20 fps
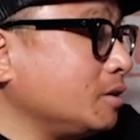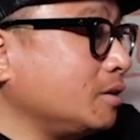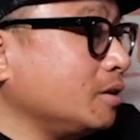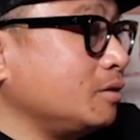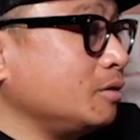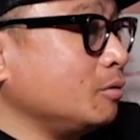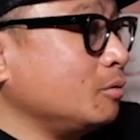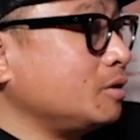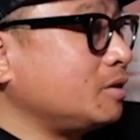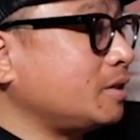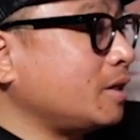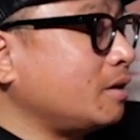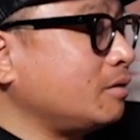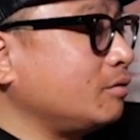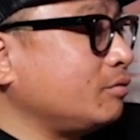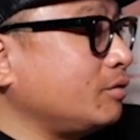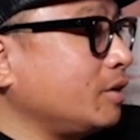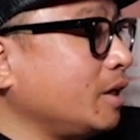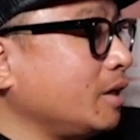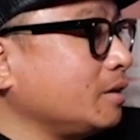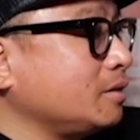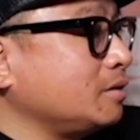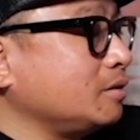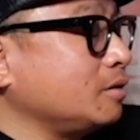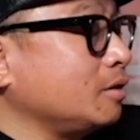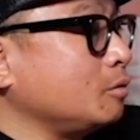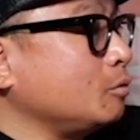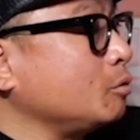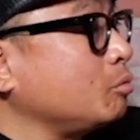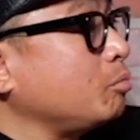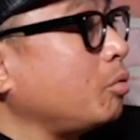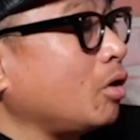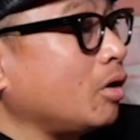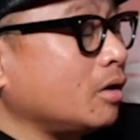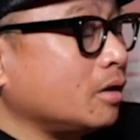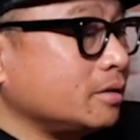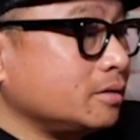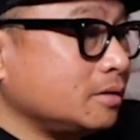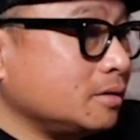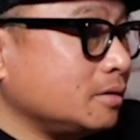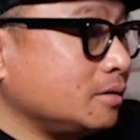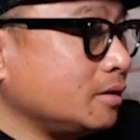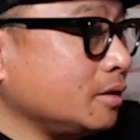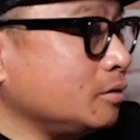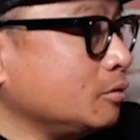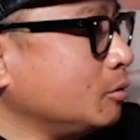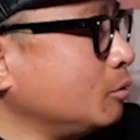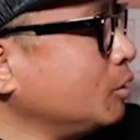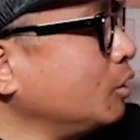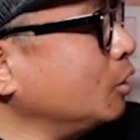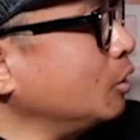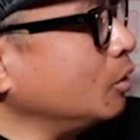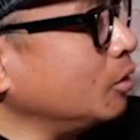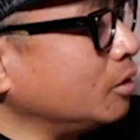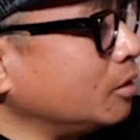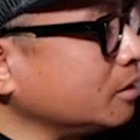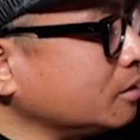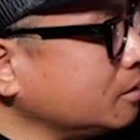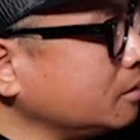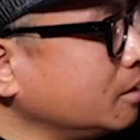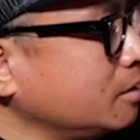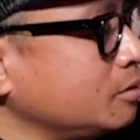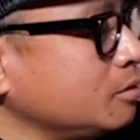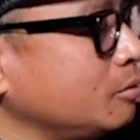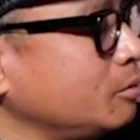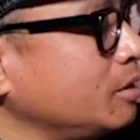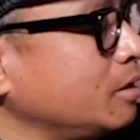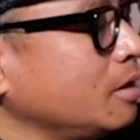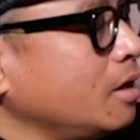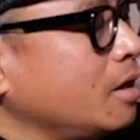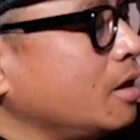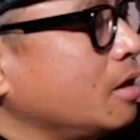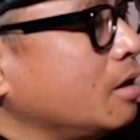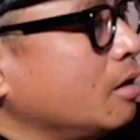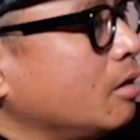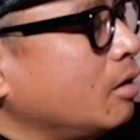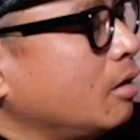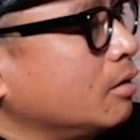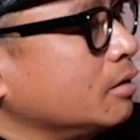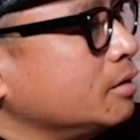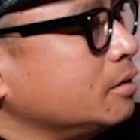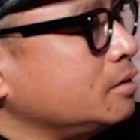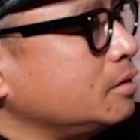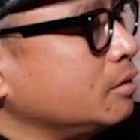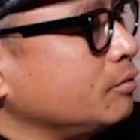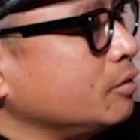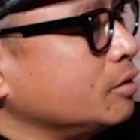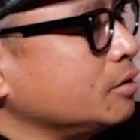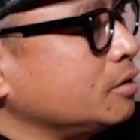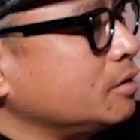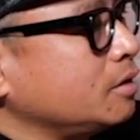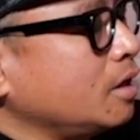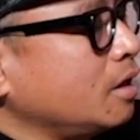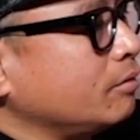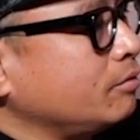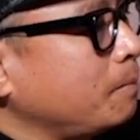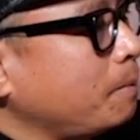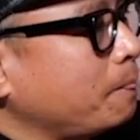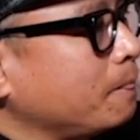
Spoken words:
Yeah. They do it with sound effects. They do it with pauses. They do it with looks. They do it with all this different stuff.